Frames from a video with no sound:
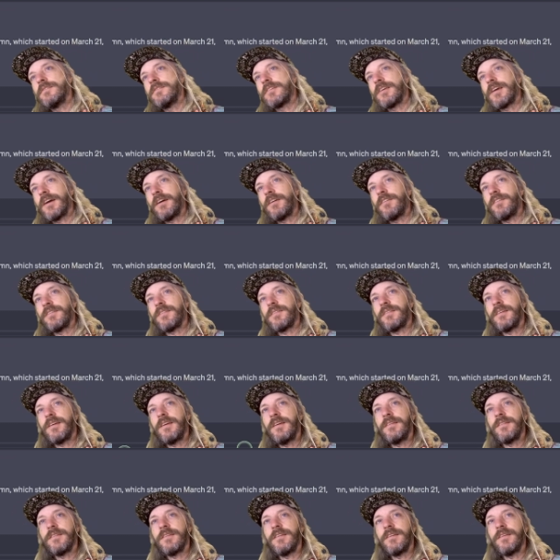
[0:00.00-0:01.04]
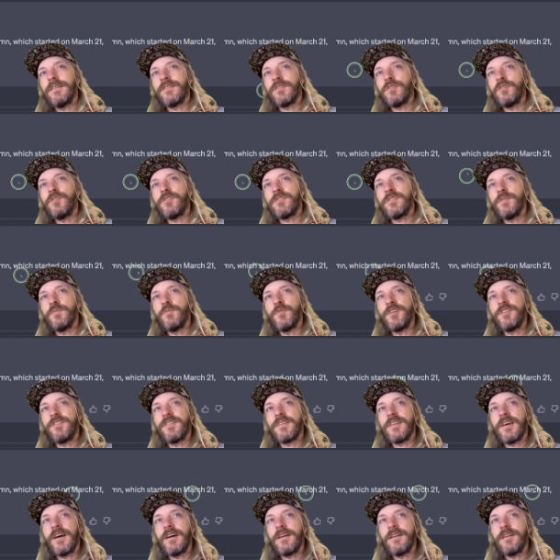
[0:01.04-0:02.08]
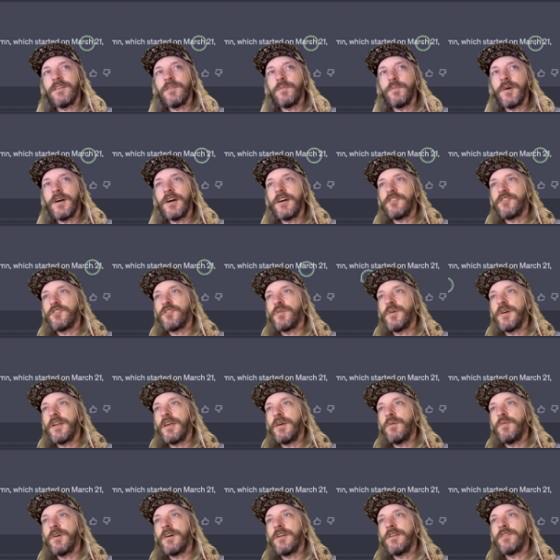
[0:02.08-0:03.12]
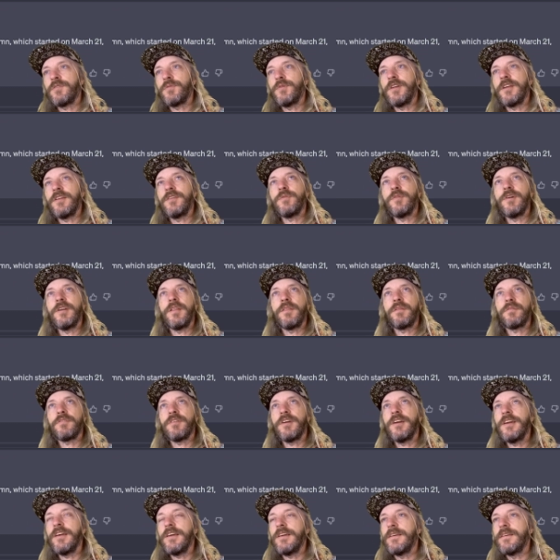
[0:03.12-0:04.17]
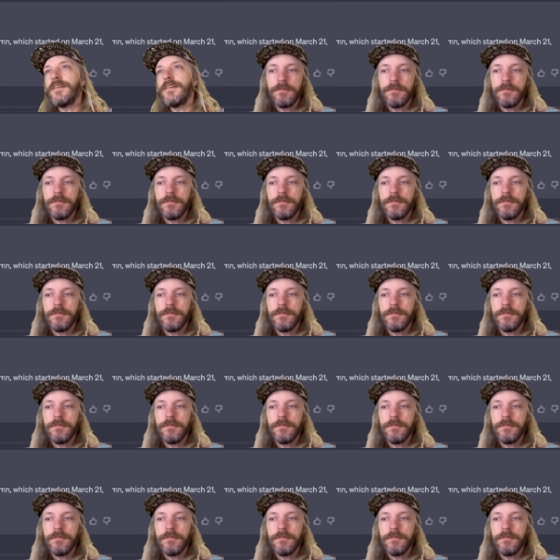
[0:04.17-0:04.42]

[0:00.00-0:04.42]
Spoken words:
Current season is autumn, which started on March 21, 2023.